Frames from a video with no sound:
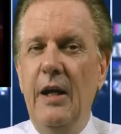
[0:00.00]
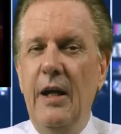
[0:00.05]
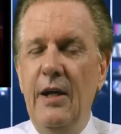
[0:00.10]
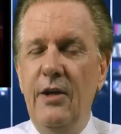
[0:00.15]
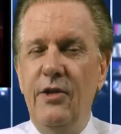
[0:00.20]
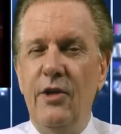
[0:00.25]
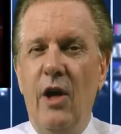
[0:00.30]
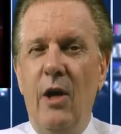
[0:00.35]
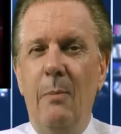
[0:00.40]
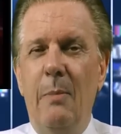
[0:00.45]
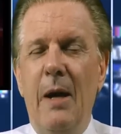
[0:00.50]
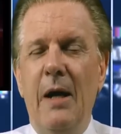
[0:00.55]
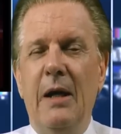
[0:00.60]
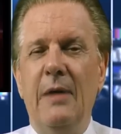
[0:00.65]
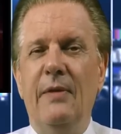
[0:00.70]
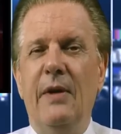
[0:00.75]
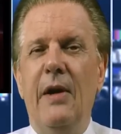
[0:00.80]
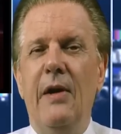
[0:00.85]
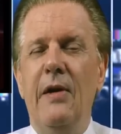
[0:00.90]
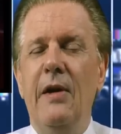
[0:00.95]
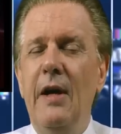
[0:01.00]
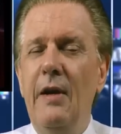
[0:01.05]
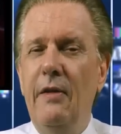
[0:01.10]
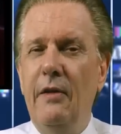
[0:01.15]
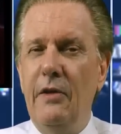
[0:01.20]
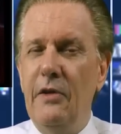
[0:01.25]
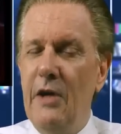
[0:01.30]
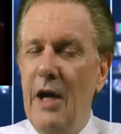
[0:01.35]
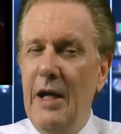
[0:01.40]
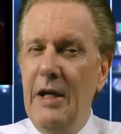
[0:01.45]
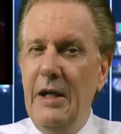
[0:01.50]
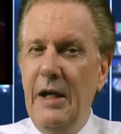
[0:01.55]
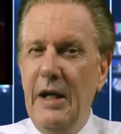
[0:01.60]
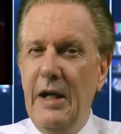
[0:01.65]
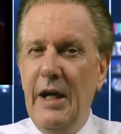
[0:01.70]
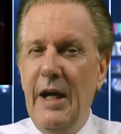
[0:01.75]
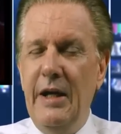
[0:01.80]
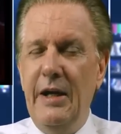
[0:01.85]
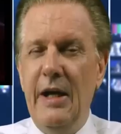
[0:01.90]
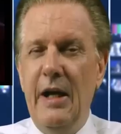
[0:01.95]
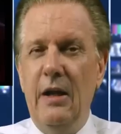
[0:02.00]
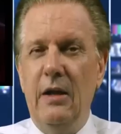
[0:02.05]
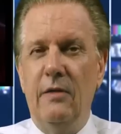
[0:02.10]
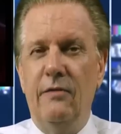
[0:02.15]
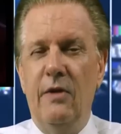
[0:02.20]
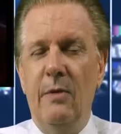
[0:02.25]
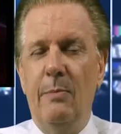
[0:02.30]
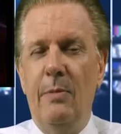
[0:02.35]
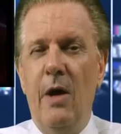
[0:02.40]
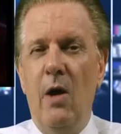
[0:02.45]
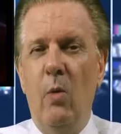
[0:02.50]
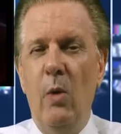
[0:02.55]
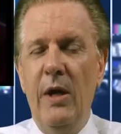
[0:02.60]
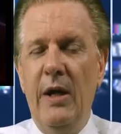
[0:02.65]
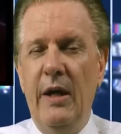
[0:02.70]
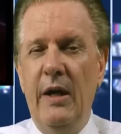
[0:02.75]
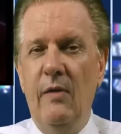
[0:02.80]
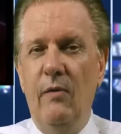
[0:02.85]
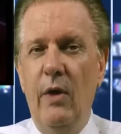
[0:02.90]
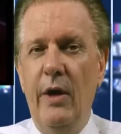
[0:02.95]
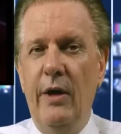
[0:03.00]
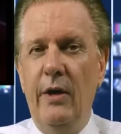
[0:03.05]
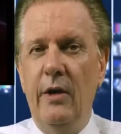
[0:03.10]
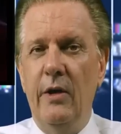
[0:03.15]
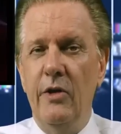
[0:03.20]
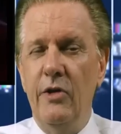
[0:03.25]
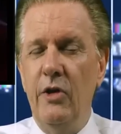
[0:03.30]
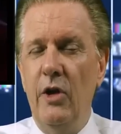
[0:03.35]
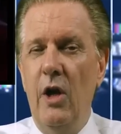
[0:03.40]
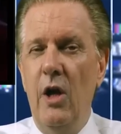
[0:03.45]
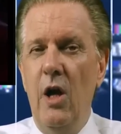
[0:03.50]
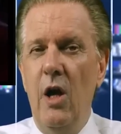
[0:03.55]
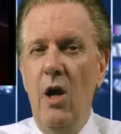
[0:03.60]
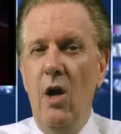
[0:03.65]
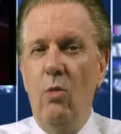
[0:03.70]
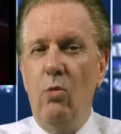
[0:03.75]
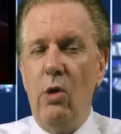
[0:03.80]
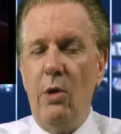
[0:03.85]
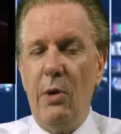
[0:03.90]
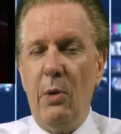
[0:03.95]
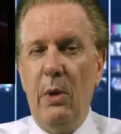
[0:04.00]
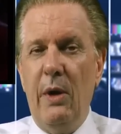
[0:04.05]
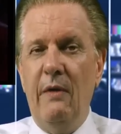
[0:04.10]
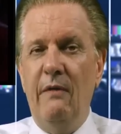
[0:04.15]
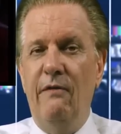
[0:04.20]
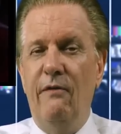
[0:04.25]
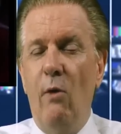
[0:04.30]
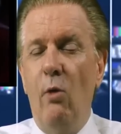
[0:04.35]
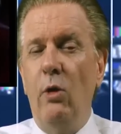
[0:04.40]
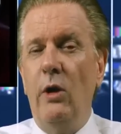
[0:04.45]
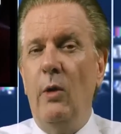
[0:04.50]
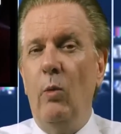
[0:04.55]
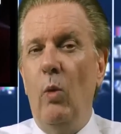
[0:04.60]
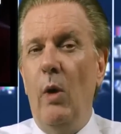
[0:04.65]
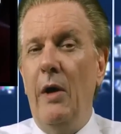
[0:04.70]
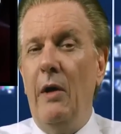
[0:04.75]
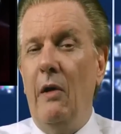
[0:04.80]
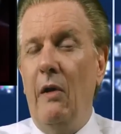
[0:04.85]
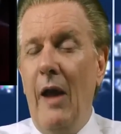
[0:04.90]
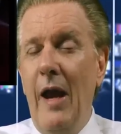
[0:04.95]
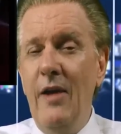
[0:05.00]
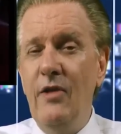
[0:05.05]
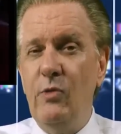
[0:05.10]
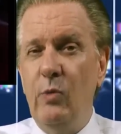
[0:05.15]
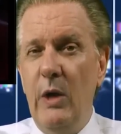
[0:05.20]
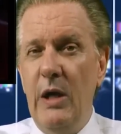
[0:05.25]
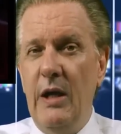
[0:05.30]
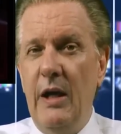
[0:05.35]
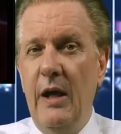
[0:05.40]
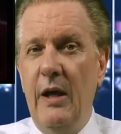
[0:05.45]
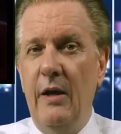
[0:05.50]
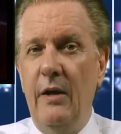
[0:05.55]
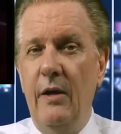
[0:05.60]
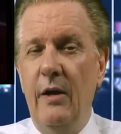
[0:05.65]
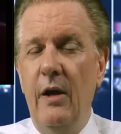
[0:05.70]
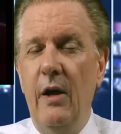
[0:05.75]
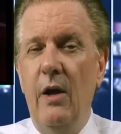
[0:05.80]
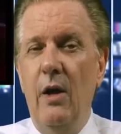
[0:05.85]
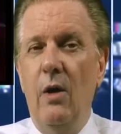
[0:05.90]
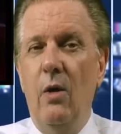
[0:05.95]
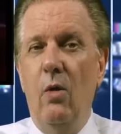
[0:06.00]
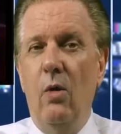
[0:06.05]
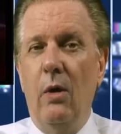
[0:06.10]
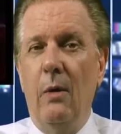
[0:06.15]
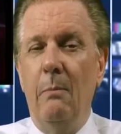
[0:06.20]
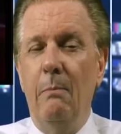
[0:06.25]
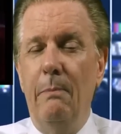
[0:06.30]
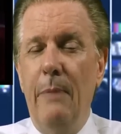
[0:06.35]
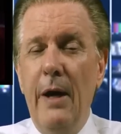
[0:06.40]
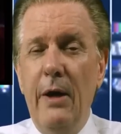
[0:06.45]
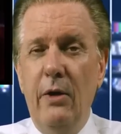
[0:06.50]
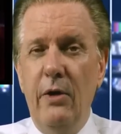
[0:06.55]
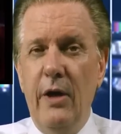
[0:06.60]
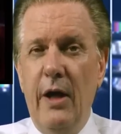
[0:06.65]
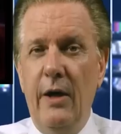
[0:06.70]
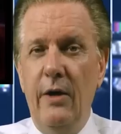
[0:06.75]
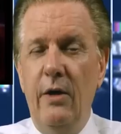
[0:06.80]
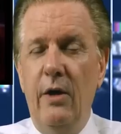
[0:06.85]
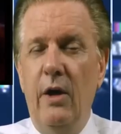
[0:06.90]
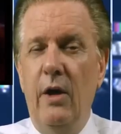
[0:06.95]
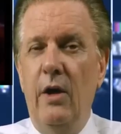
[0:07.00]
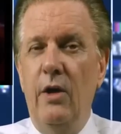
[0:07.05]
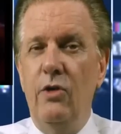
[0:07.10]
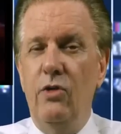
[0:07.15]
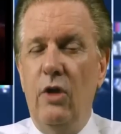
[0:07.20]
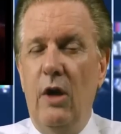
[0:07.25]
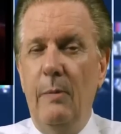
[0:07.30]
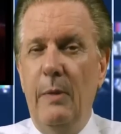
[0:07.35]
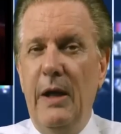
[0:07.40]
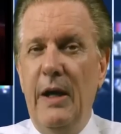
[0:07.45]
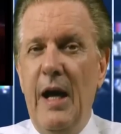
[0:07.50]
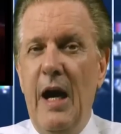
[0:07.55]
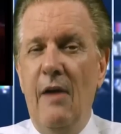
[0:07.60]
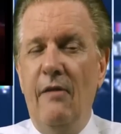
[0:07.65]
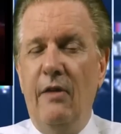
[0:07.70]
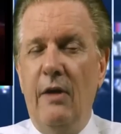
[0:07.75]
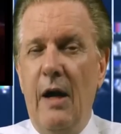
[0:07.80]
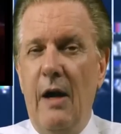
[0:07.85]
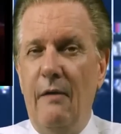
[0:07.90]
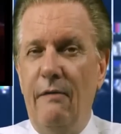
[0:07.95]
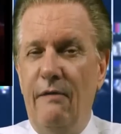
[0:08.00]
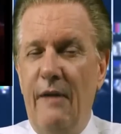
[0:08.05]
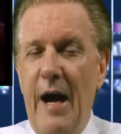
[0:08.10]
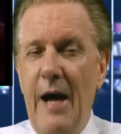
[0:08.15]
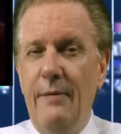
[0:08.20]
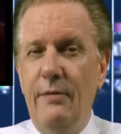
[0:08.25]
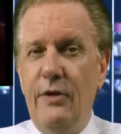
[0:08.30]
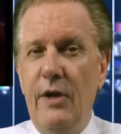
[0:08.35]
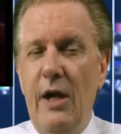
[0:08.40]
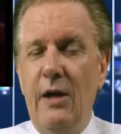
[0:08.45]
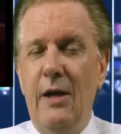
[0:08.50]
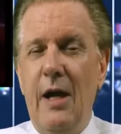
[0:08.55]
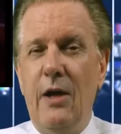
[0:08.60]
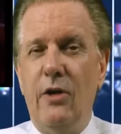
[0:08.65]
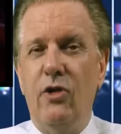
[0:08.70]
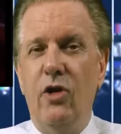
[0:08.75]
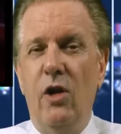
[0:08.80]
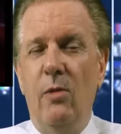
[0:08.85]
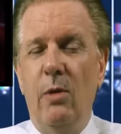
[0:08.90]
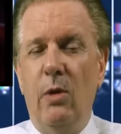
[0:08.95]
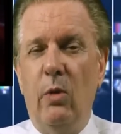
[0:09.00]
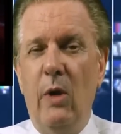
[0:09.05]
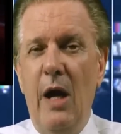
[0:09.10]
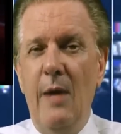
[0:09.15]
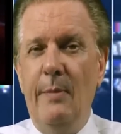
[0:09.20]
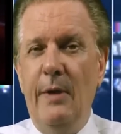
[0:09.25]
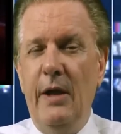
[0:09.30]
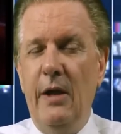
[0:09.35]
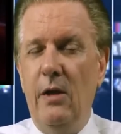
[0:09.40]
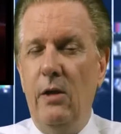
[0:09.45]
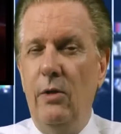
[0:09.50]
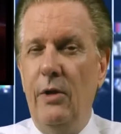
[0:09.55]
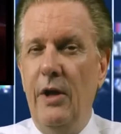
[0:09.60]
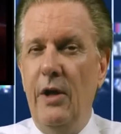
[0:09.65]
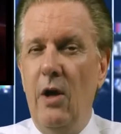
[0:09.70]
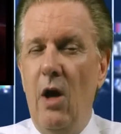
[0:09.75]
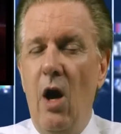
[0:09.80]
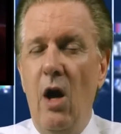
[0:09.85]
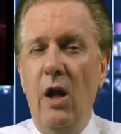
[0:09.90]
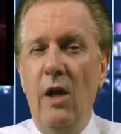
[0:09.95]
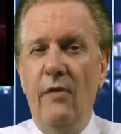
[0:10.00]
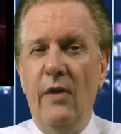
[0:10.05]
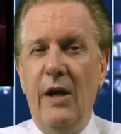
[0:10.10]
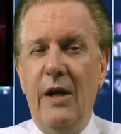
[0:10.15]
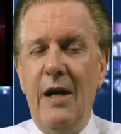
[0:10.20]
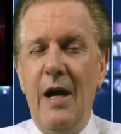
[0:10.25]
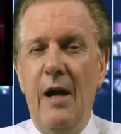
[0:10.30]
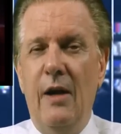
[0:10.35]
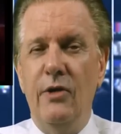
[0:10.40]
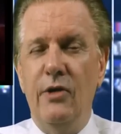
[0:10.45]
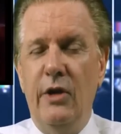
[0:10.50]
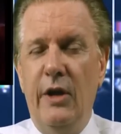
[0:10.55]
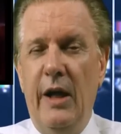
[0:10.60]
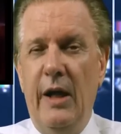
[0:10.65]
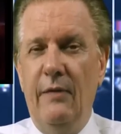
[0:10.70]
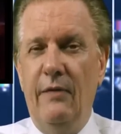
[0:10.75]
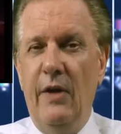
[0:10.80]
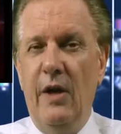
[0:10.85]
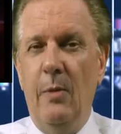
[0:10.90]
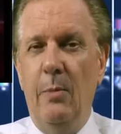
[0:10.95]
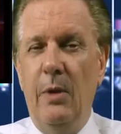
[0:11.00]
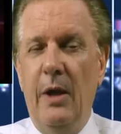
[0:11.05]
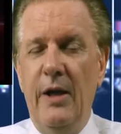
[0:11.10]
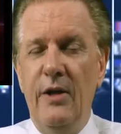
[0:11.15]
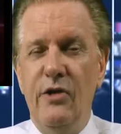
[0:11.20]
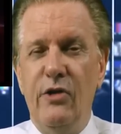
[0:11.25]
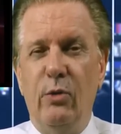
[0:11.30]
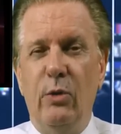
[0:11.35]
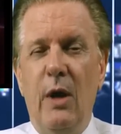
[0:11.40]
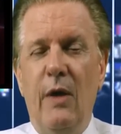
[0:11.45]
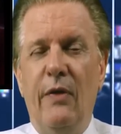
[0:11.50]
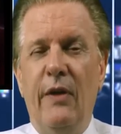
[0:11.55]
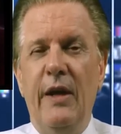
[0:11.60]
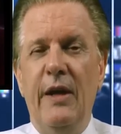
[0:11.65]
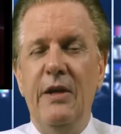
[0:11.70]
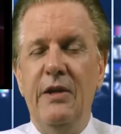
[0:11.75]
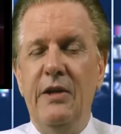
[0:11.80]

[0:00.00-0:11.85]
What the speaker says: It's all part of another $99 football weekend of winners where we went 4-1 last weekend. Or better yet, join me now for our five-star Octoberama, including all of our college and NFL plays throughout the